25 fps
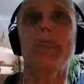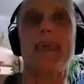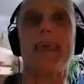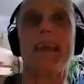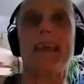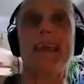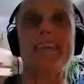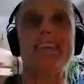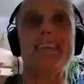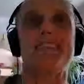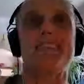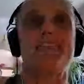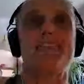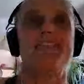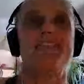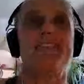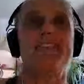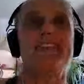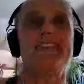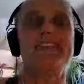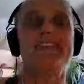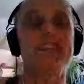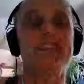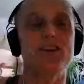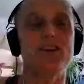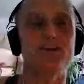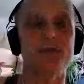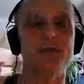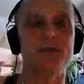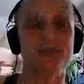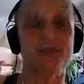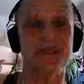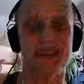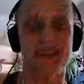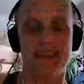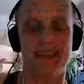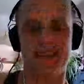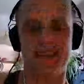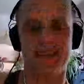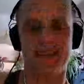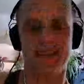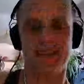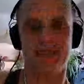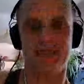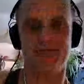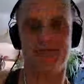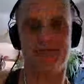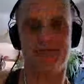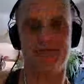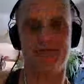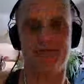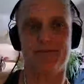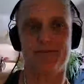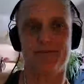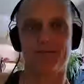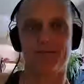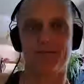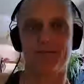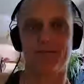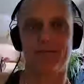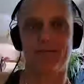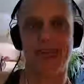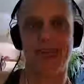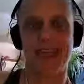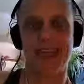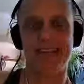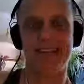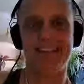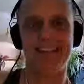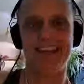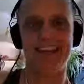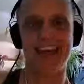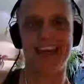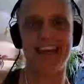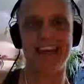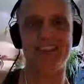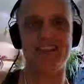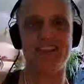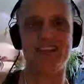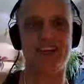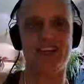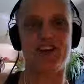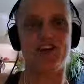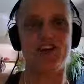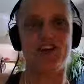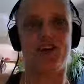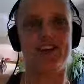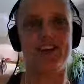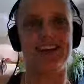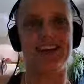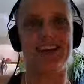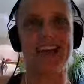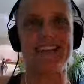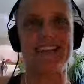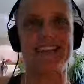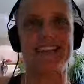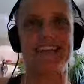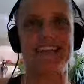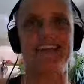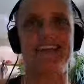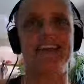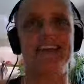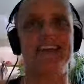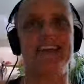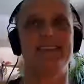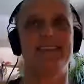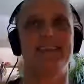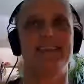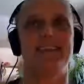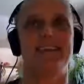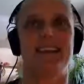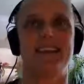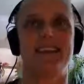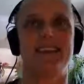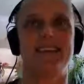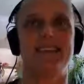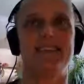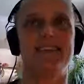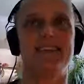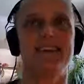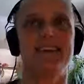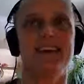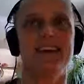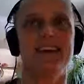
It's a physical sense of anti-aging, not an aesthetic sense.